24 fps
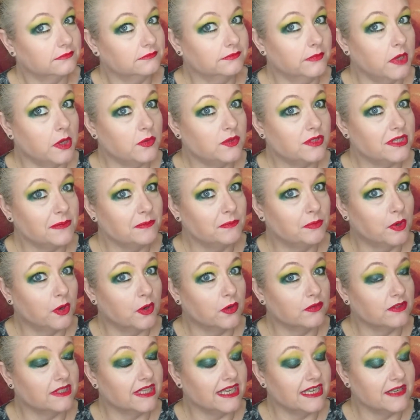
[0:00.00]
most
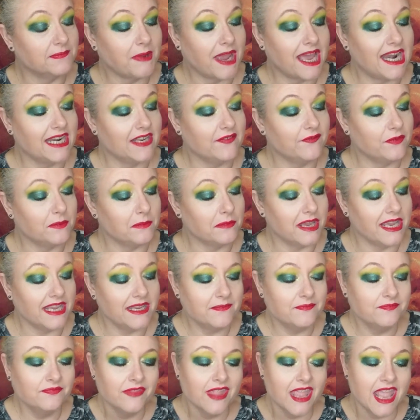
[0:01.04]
important in the palette for
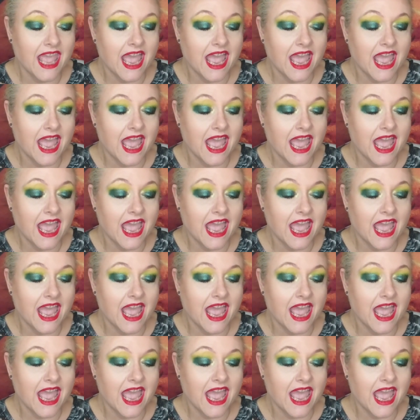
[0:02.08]
me.